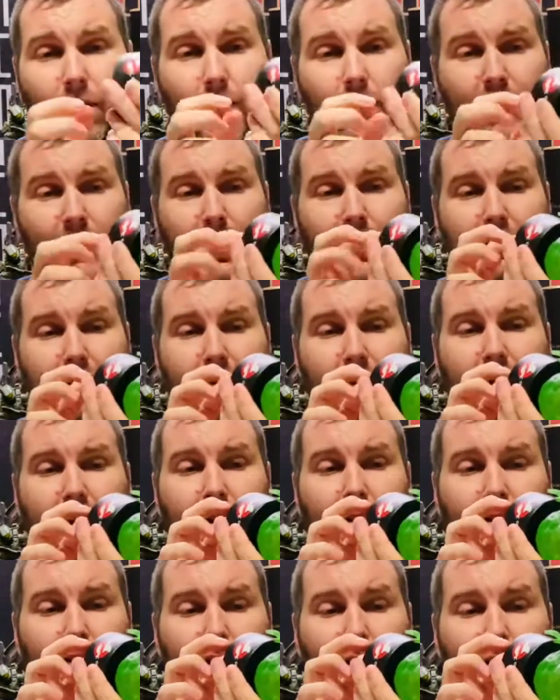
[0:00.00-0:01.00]

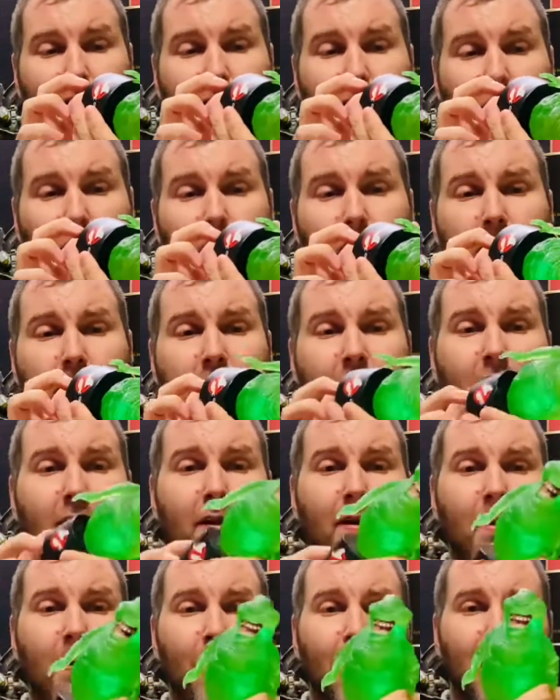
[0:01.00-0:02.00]
1,984.
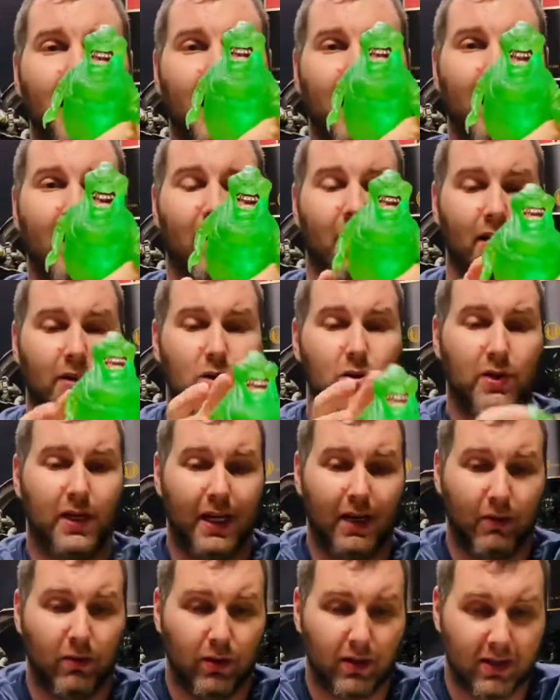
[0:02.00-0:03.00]
And you
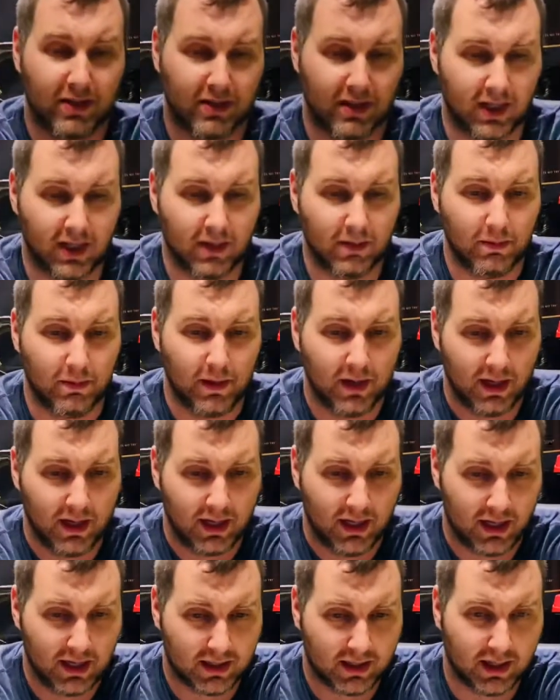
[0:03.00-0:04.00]
can't really see him.
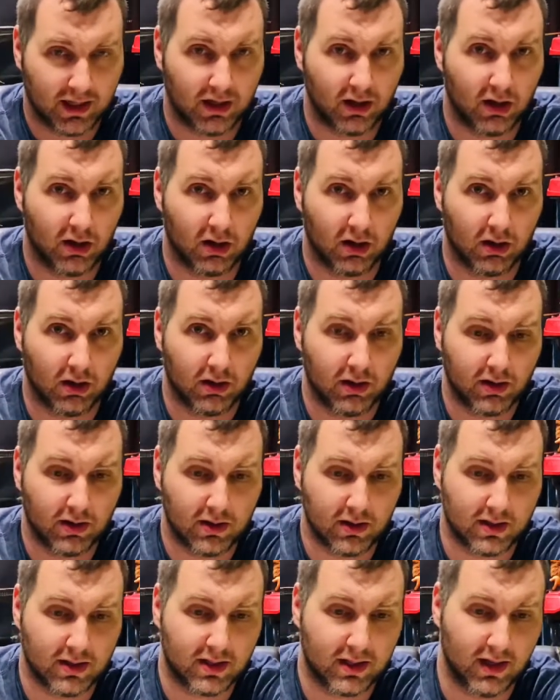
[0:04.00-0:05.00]
He's kind of hard
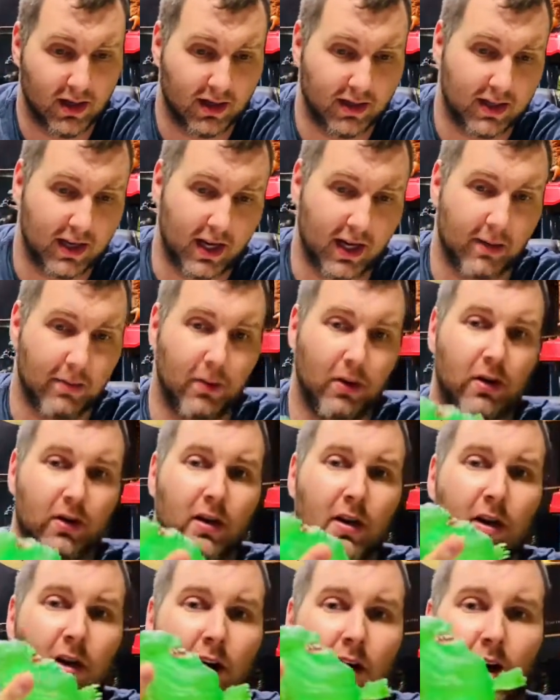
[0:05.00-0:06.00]
to see on camera.
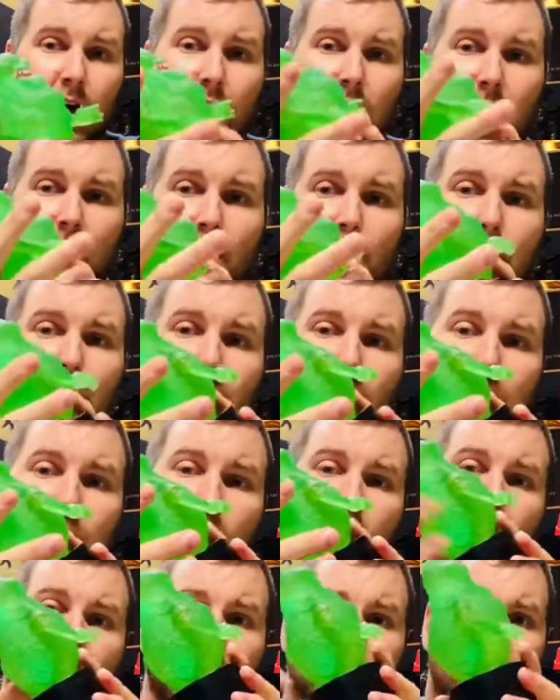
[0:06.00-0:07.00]
But
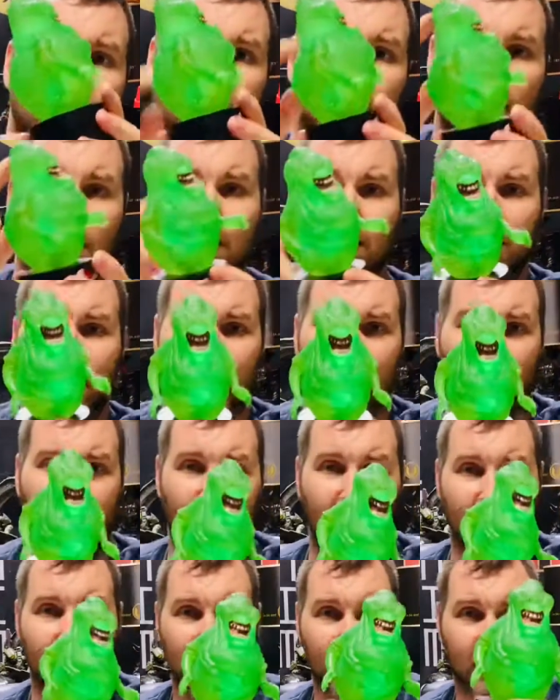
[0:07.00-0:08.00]
there's
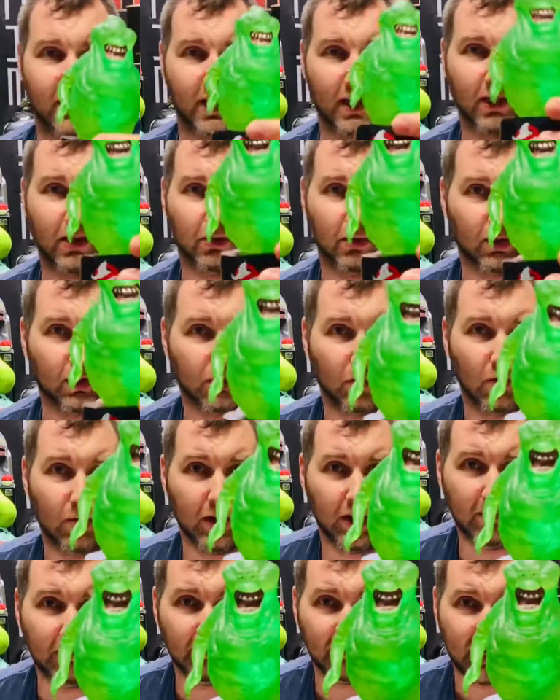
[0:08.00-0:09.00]
LEDs that go through
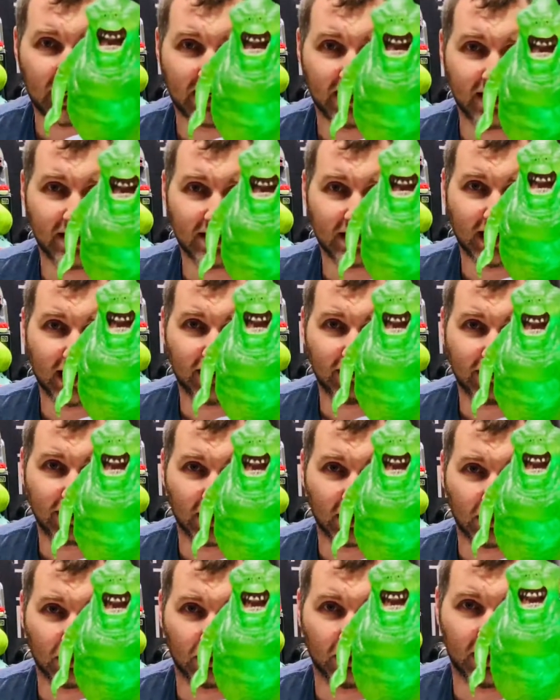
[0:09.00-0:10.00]
him, and he's kind of like a
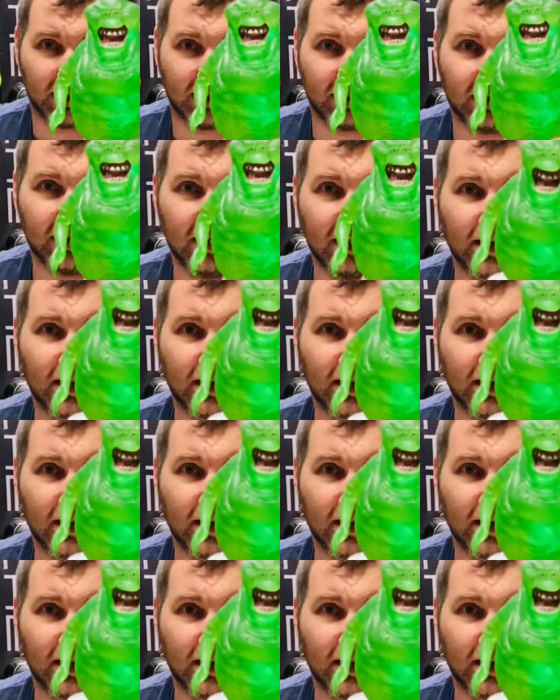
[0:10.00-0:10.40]
green